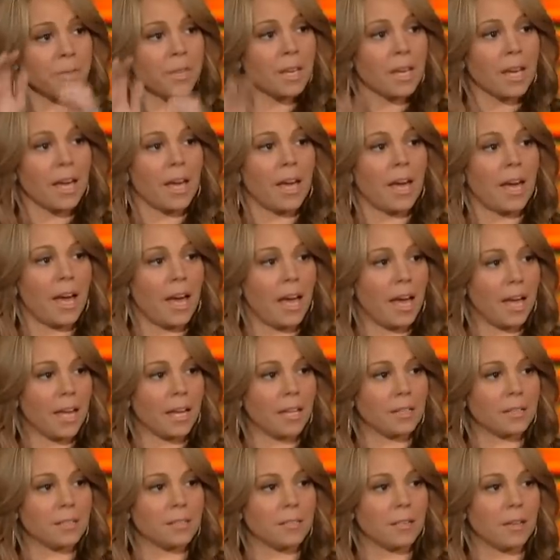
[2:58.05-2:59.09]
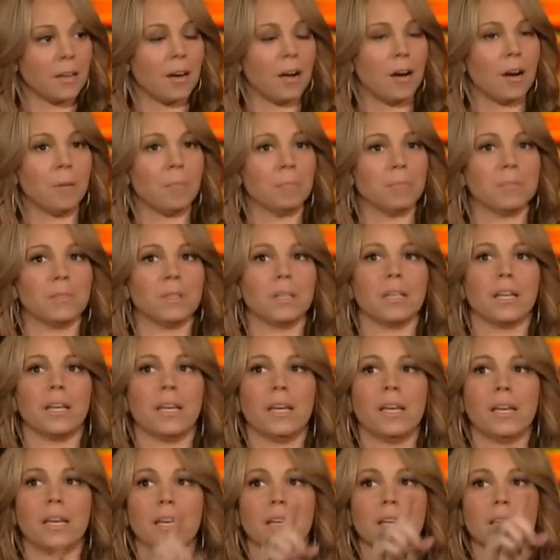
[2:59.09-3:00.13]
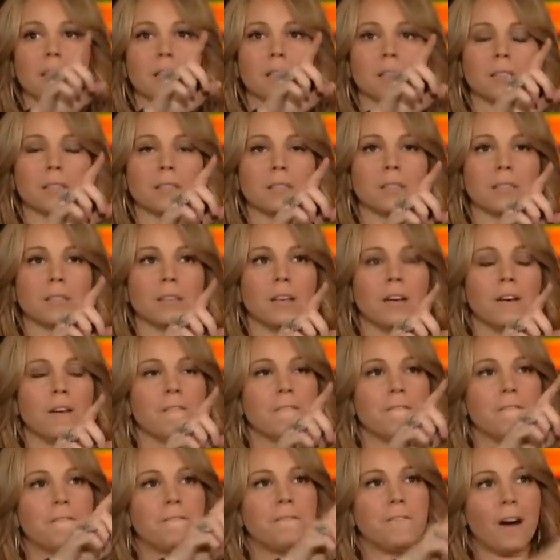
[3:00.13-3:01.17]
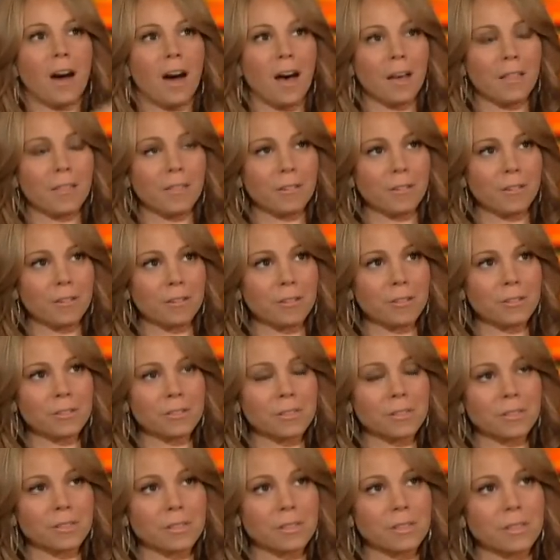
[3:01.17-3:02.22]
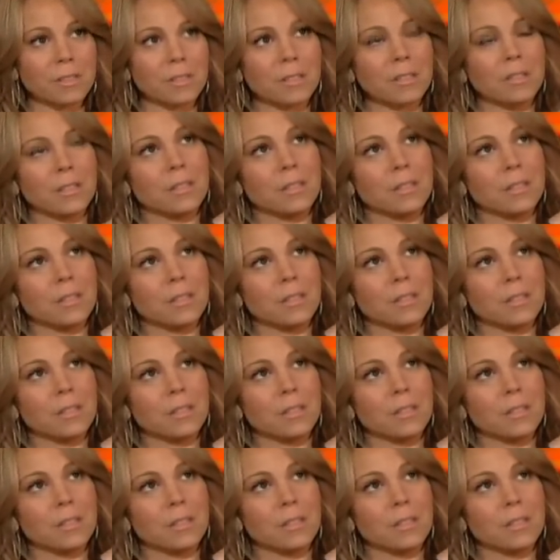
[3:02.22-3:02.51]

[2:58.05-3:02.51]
Beautiful. And um, his father's